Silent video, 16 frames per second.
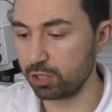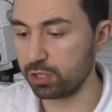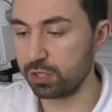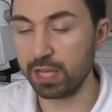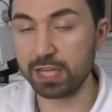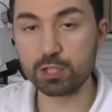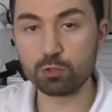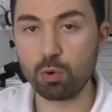
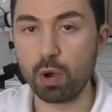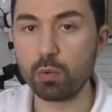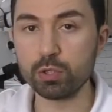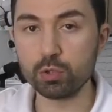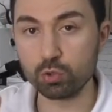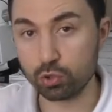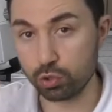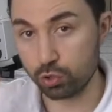That's why we
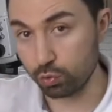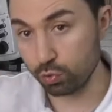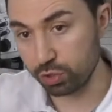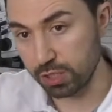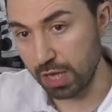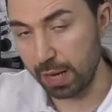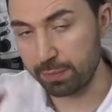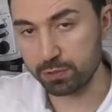do two
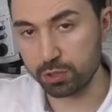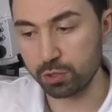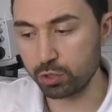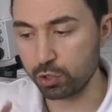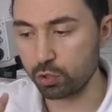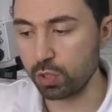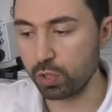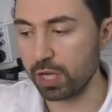
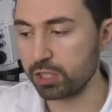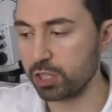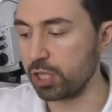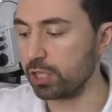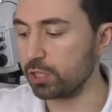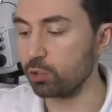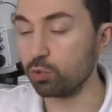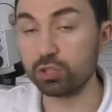
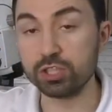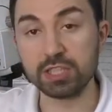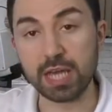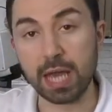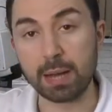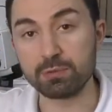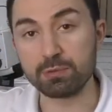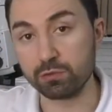
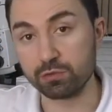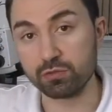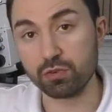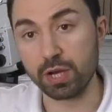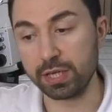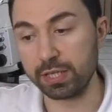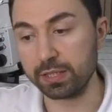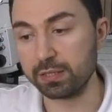steps of
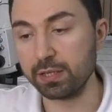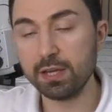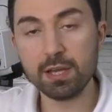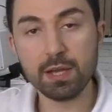try-in: